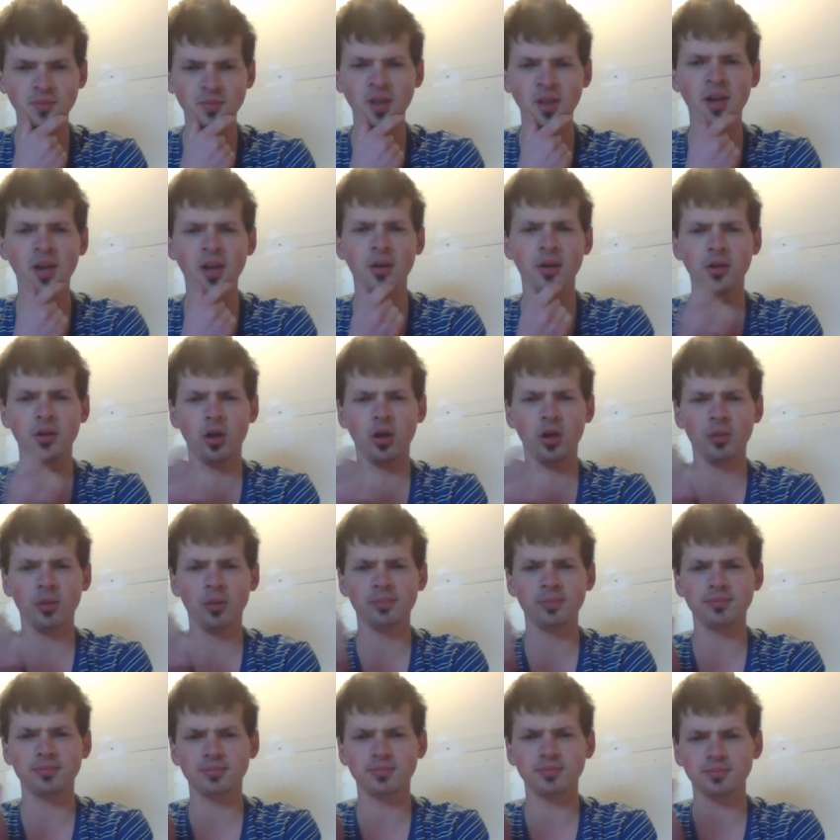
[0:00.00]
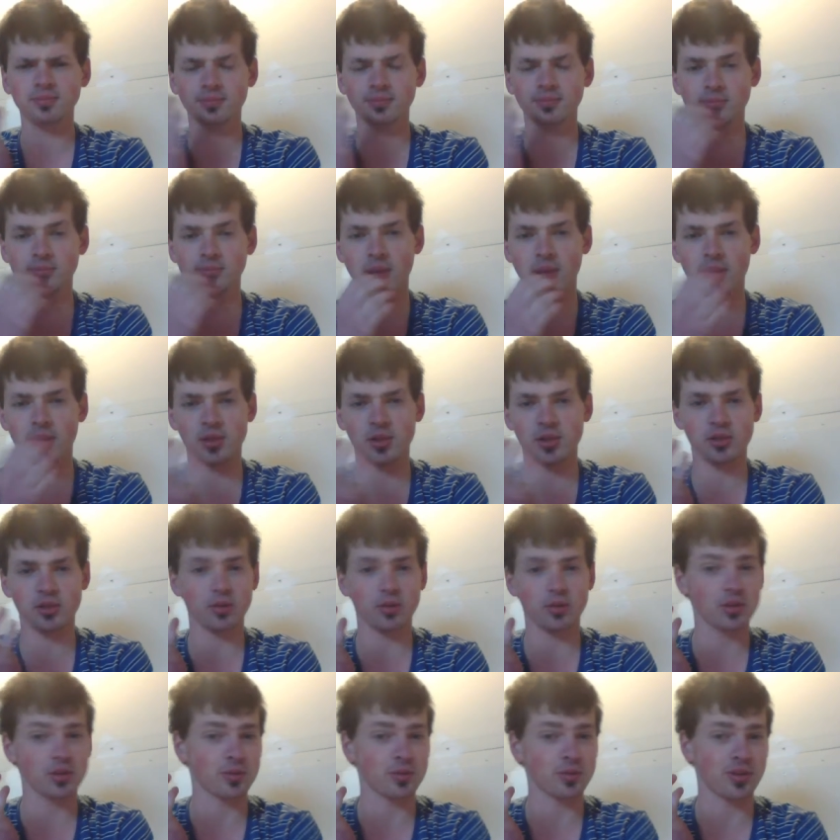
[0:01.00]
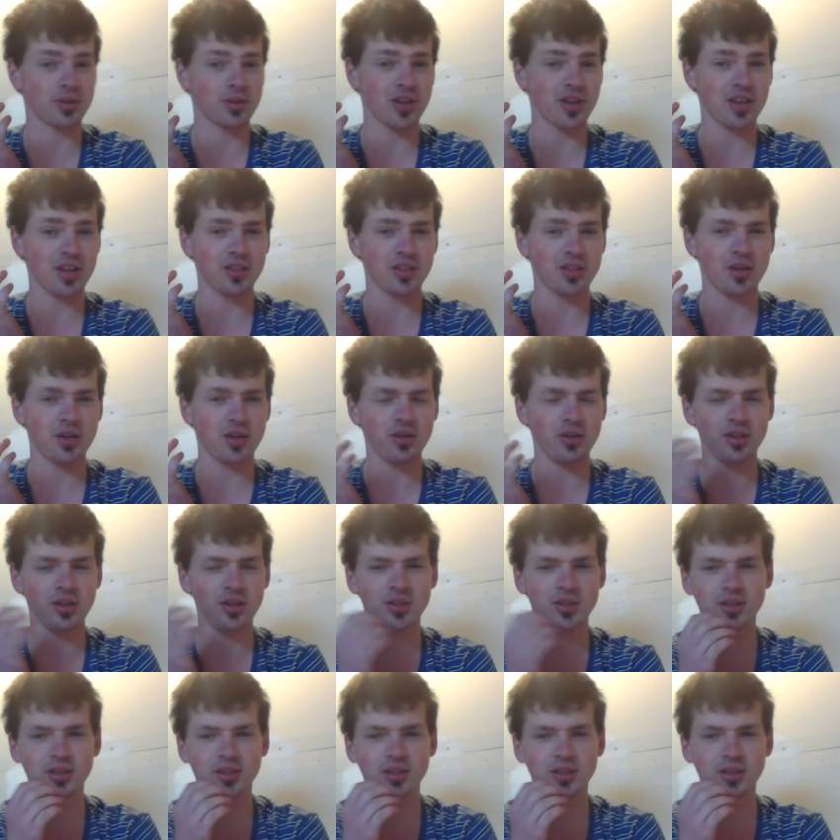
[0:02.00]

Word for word: I don't know, maybe sooner as we thought though.